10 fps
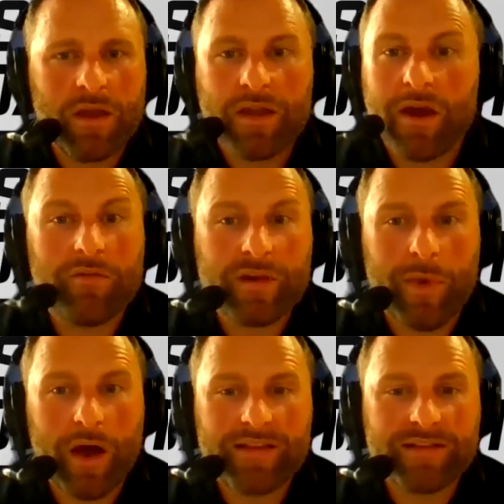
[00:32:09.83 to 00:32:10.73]
governing
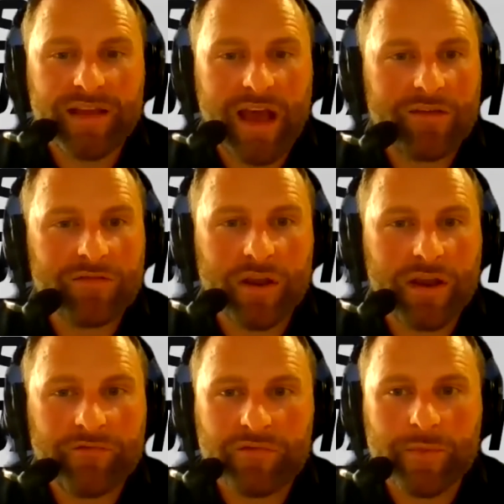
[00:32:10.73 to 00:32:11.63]
bodies that have great
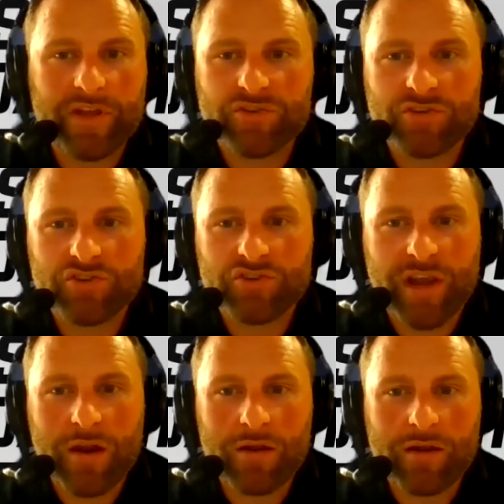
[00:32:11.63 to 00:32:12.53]
information to
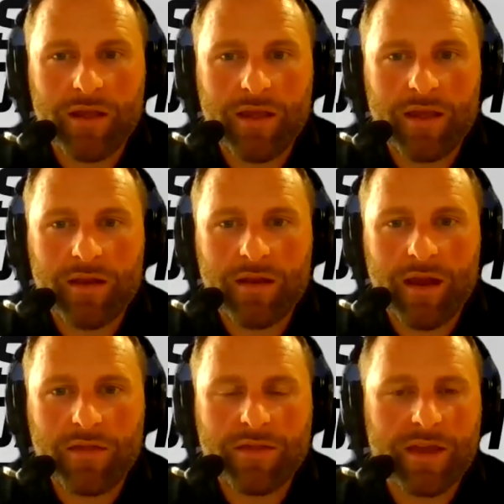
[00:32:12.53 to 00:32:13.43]
share and and
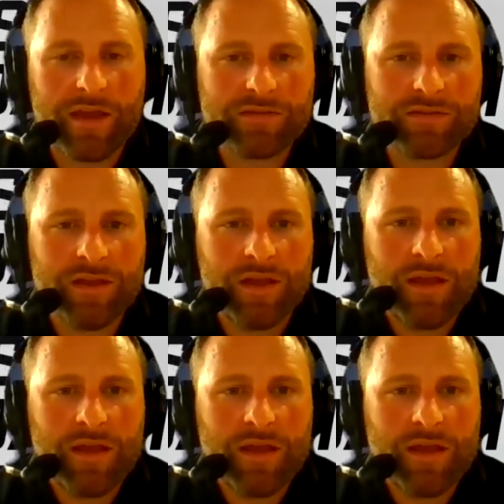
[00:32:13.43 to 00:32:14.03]
i think as